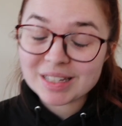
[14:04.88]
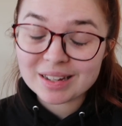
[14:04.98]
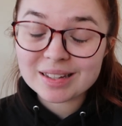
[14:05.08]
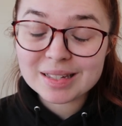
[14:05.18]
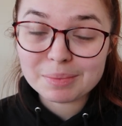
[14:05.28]

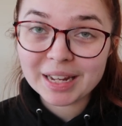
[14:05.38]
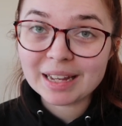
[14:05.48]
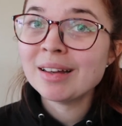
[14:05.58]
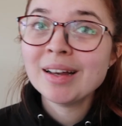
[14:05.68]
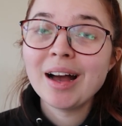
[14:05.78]
business to
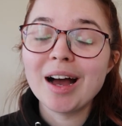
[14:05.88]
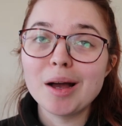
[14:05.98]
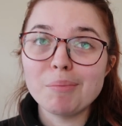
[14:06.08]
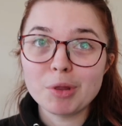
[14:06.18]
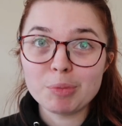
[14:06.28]
me,
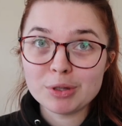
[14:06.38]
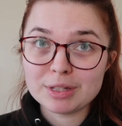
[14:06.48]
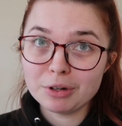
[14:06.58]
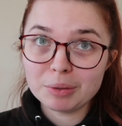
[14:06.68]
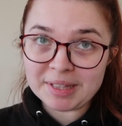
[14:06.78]
the
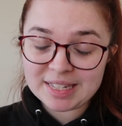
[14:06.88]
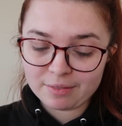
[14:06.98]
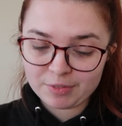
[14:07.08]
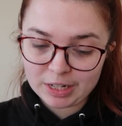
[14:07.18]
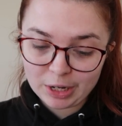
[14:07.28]
Beauty Room in
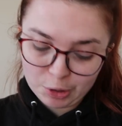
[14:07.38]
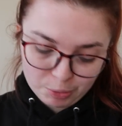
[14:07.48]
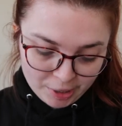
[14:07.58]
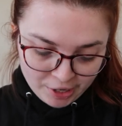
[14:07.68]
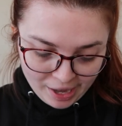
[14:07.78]
Stamford La Hope,